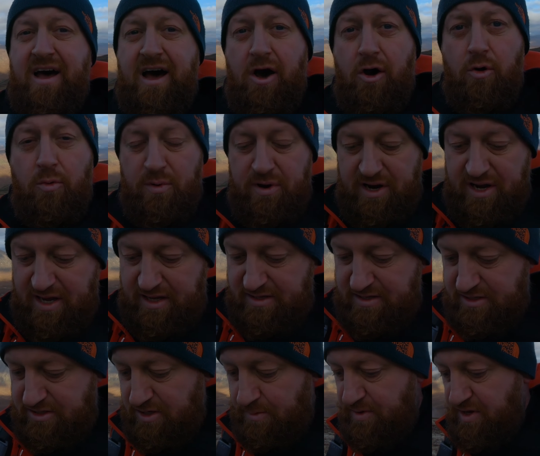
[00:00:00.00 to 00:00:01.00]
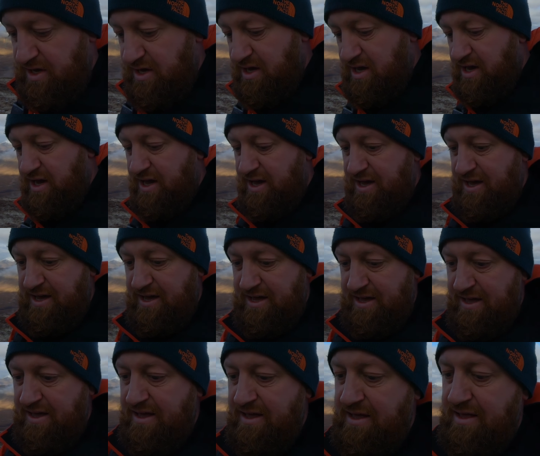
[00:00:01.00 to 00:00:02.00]
I hope when I get to the summit
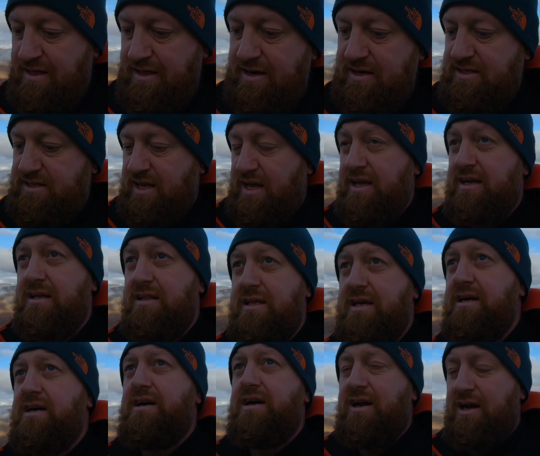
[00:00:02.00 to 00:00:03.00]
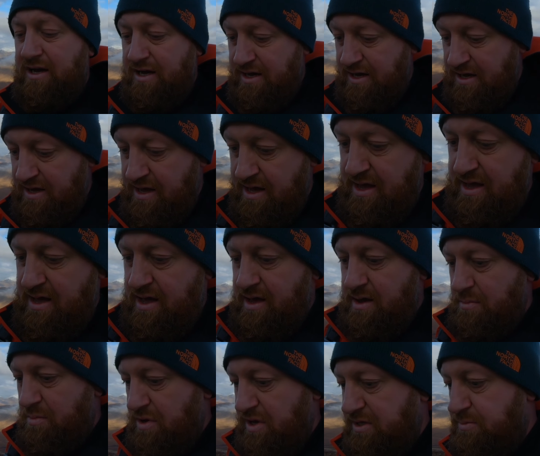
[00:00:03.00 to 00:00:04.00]
that it's clear.
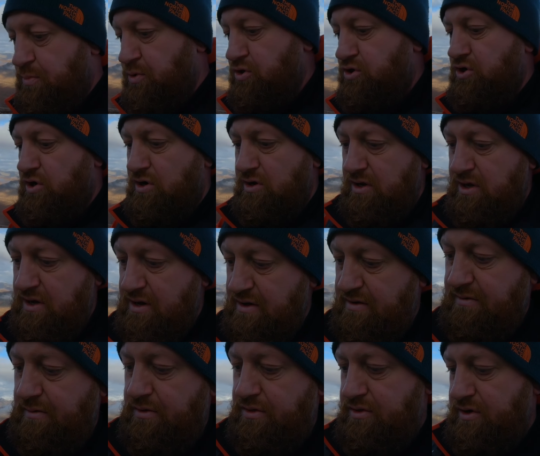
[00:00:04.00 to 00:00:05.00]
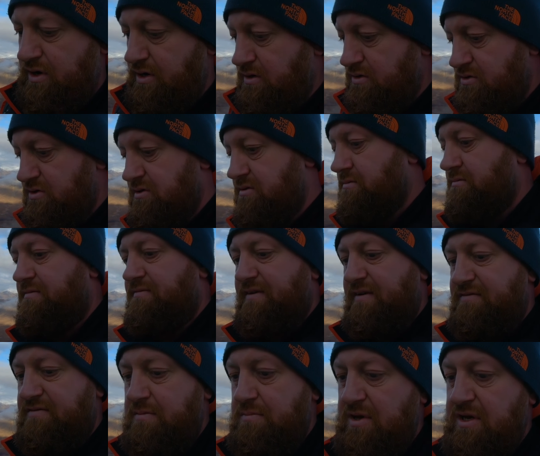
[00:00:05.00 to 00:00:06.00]
But let's push on. I've got
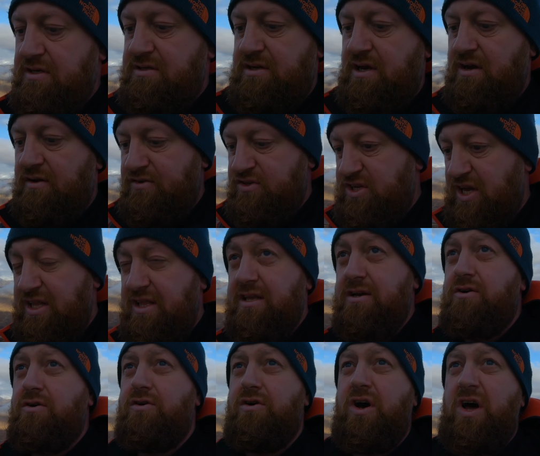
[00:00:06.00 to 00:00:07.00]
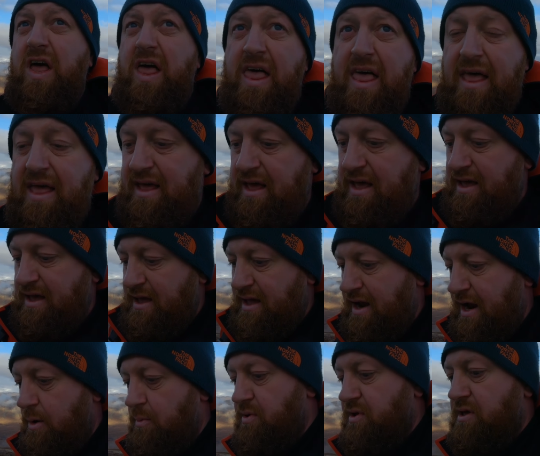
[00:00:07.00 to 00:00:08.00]
350 metres of ascent to go,
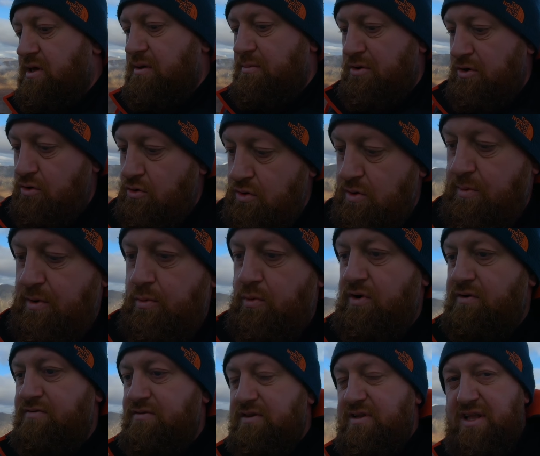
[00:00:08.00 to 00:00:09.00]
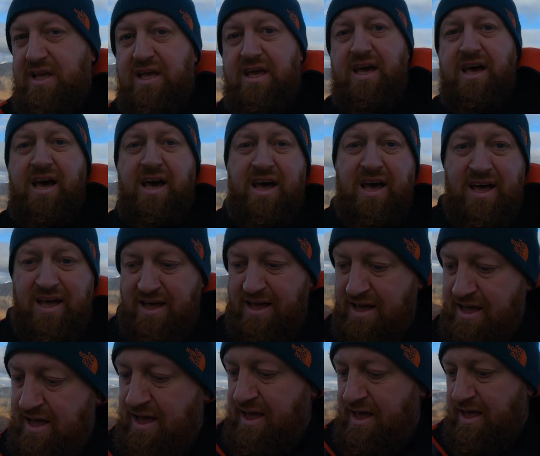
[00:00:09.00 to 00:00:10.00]
and that'll be Monroe number 1 for the day
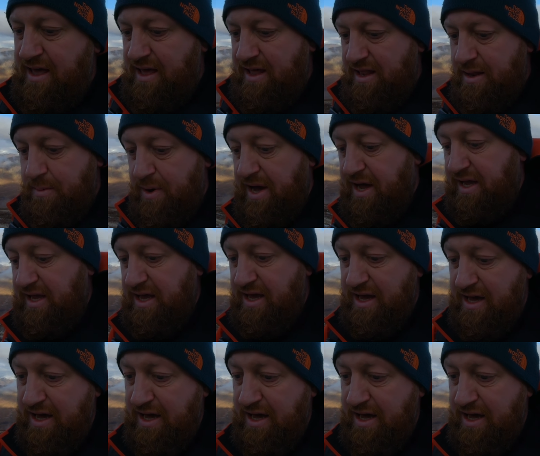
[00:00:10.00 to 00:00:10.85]
in the bag.